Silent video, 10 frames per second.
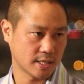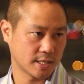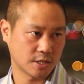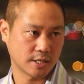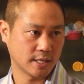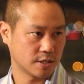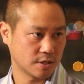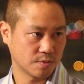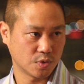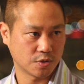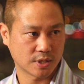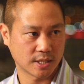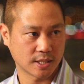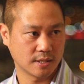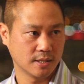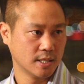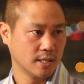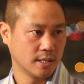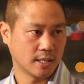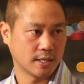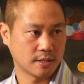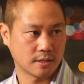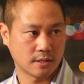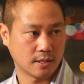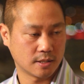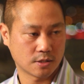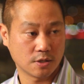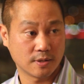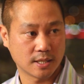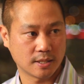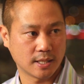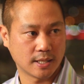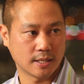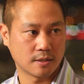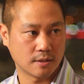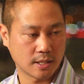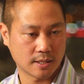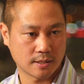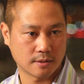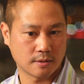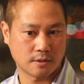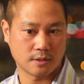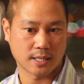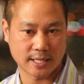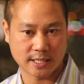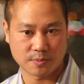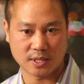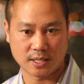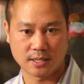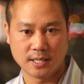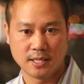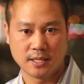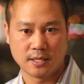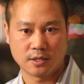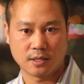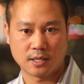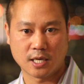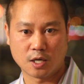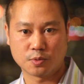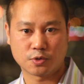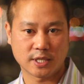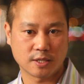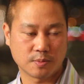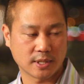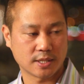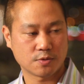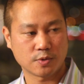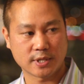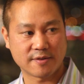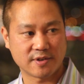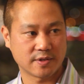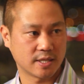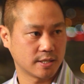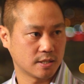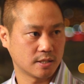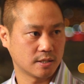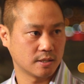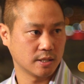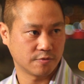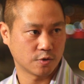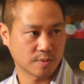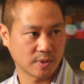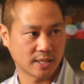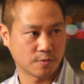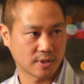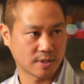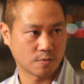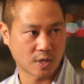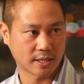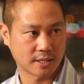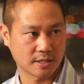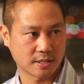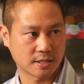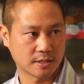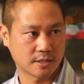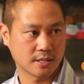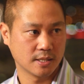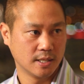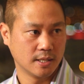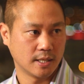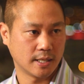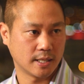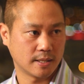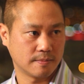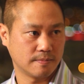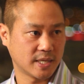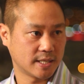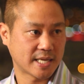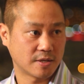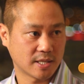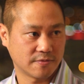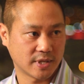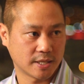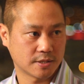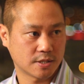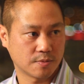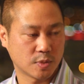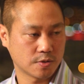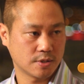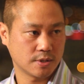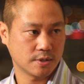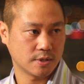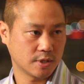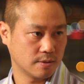and education, music, and so on. And the idea being, help create a place where you have everything to live, work, play within walking distance, mm-hmm. and make downtown Vegas the most